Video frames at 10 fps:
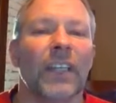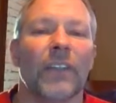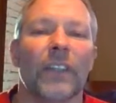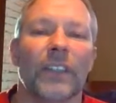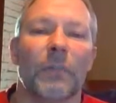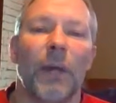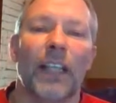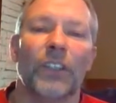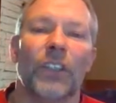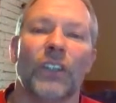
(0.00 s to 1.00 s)
later that
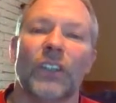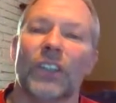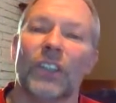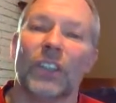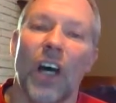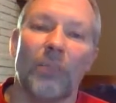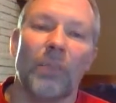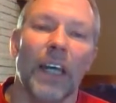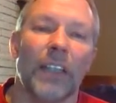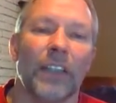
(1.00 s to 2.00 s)
Sebastian
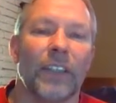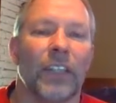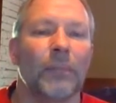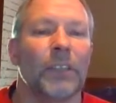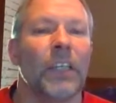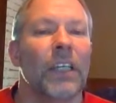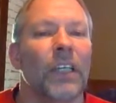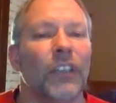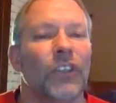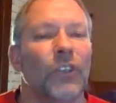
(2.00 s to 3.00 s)
stomped down the steps,
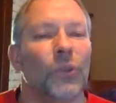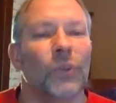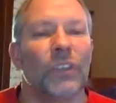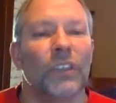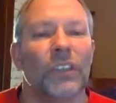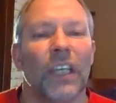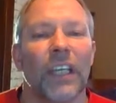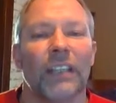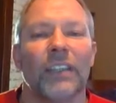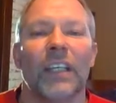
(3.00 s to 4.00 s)
his shoes in his
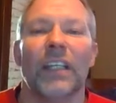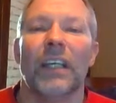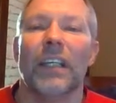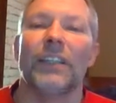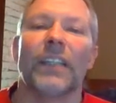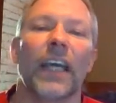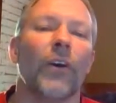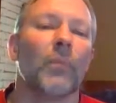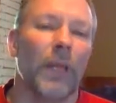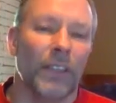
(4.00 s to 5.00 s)
hands and his
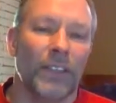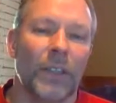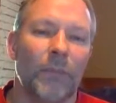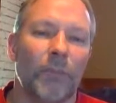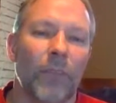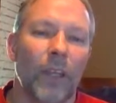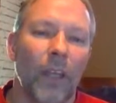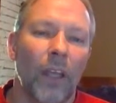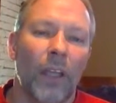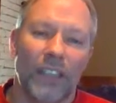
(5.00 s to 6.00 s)
hair a mess.
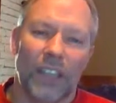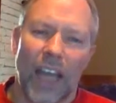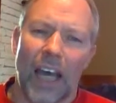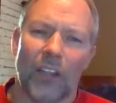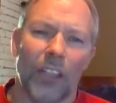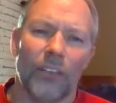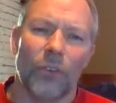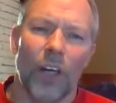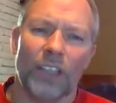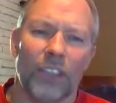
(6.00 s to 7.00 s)
A scowl had
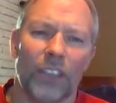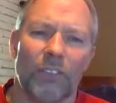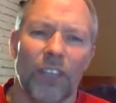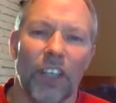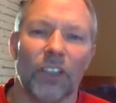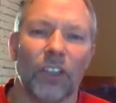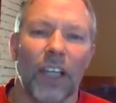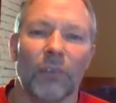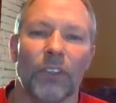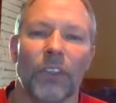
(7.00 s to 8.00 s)
crossed his face, and
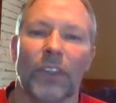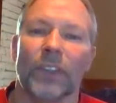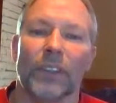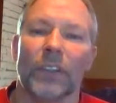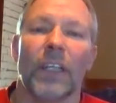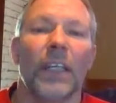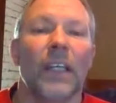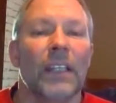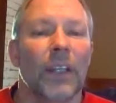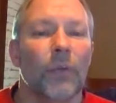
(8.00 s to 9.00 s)
I was certain
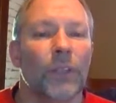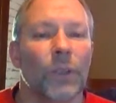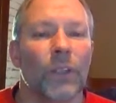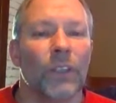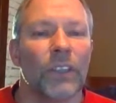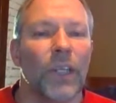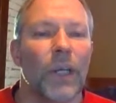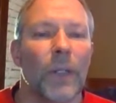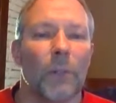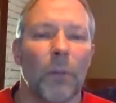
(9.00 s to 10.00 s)
that he was going to
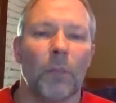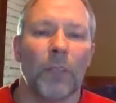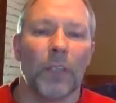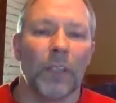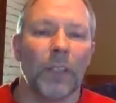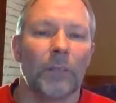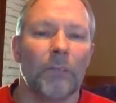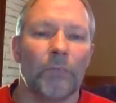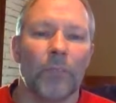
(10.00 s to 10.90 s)
stay there permanently.